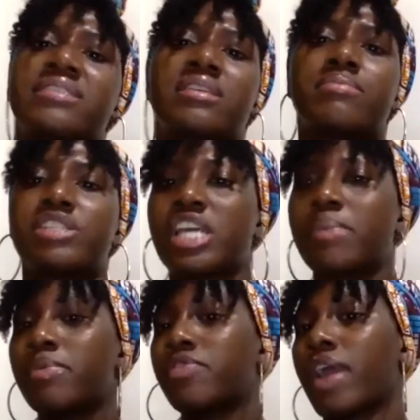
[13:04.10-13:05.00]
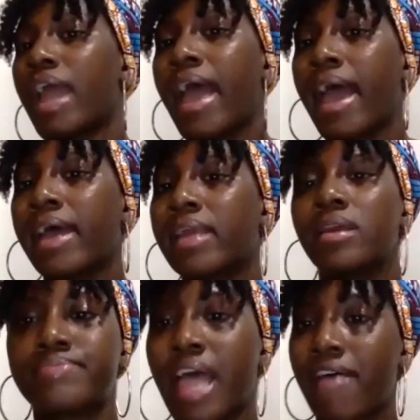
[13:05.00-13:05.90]
them the shape of their head,
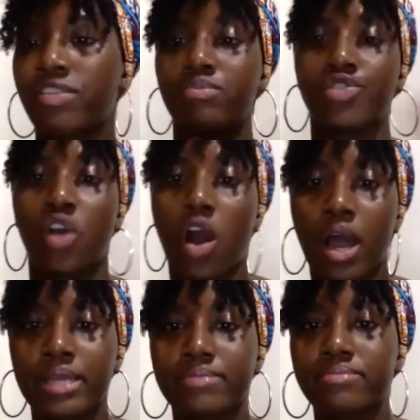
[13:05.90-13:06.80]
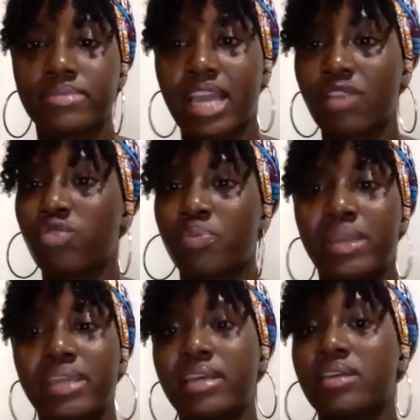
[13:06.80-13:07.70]
have them draw it, and
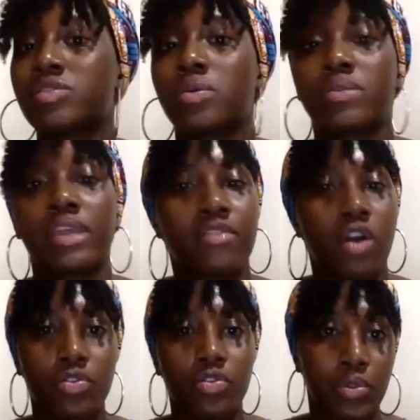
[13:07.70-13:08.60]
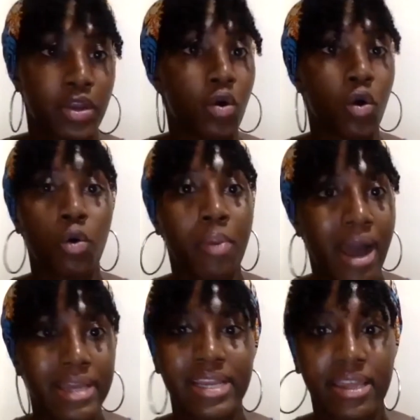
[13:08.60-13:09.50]
repeat it until they've gone through their whole
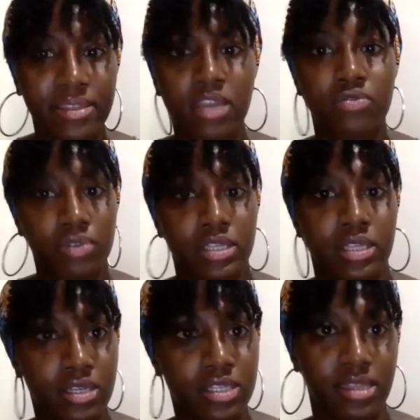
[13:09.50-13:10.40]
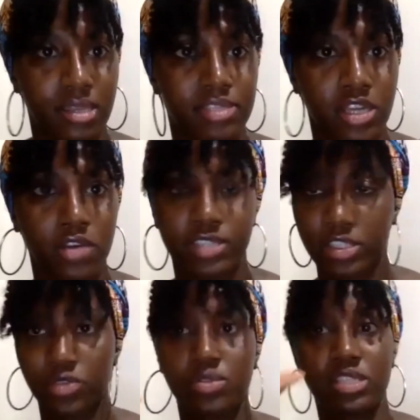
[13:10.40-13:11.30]
body and they've really looked at themselves
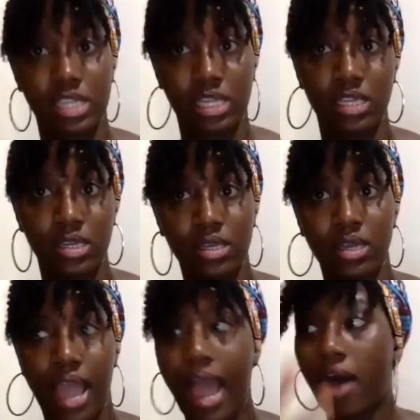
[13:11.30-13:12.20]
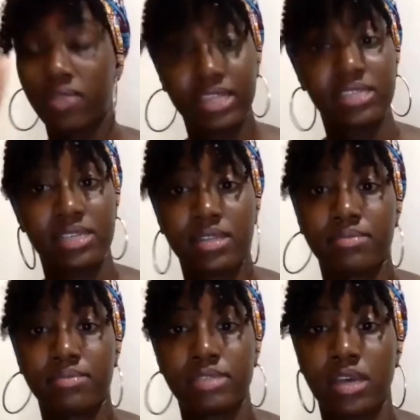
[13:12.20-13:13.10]
and you see how they see
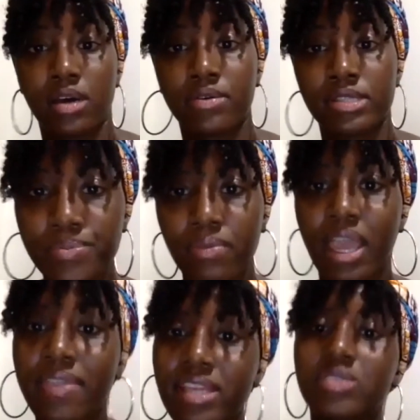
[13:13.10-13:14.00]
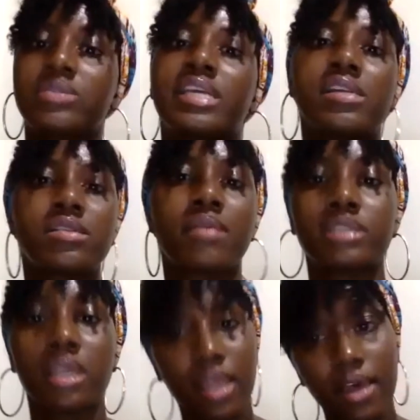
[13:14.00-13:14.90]
themselves. And then you teach them
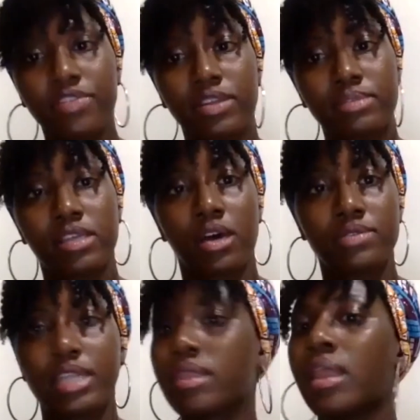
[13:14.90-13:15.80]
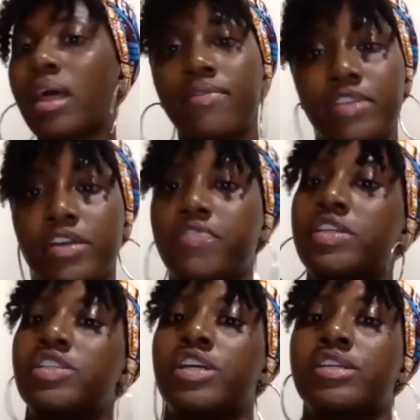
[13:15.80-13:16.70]
to love themselves and love their
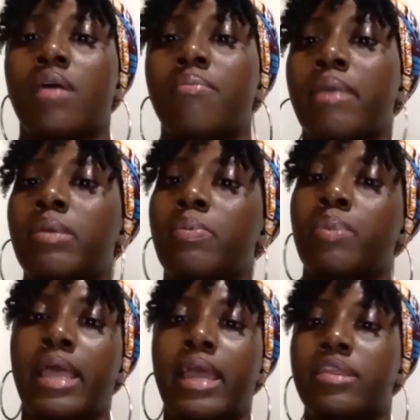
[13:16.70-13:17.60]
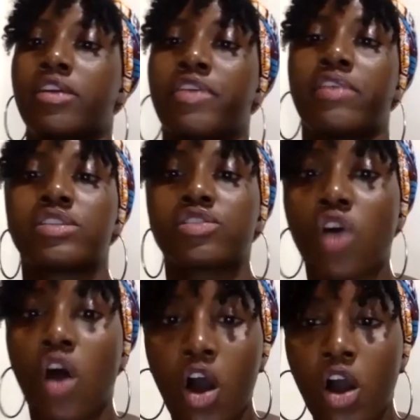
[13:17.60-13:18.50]
features. Maybe play their favorite
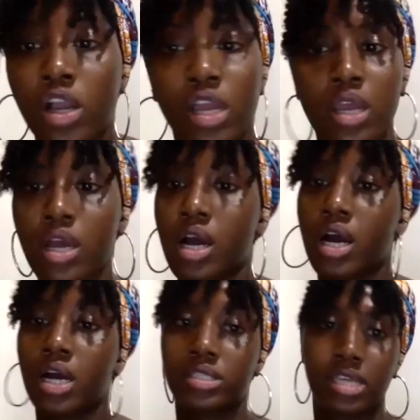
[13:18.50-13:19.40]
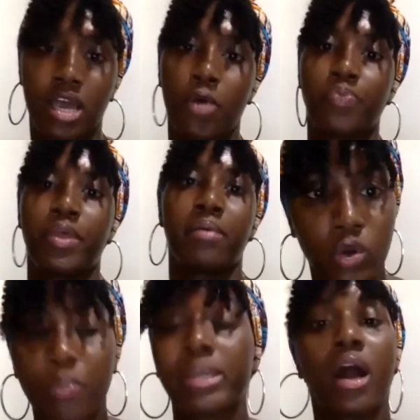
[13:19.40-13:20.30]
song to help them
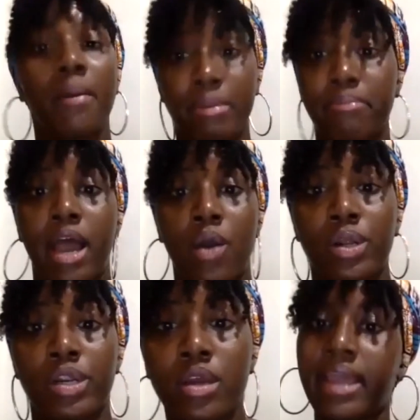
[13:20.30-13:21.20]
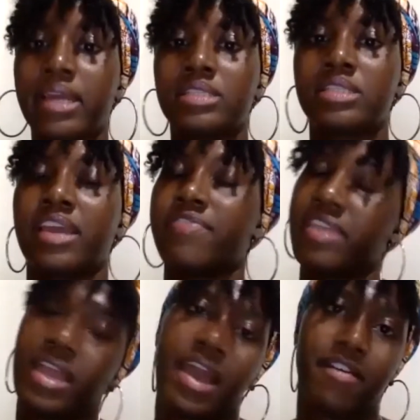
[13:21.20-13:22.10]
become empowered. And if
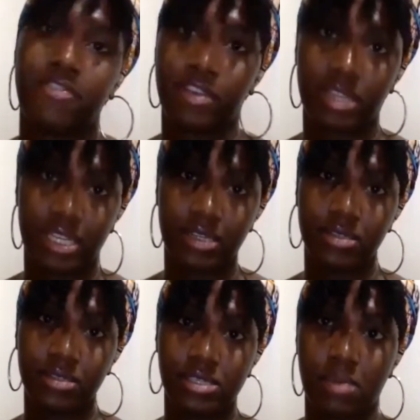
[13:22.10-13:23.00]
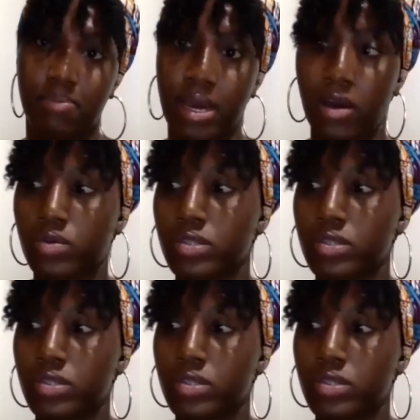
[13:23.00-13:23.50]
they have feelings about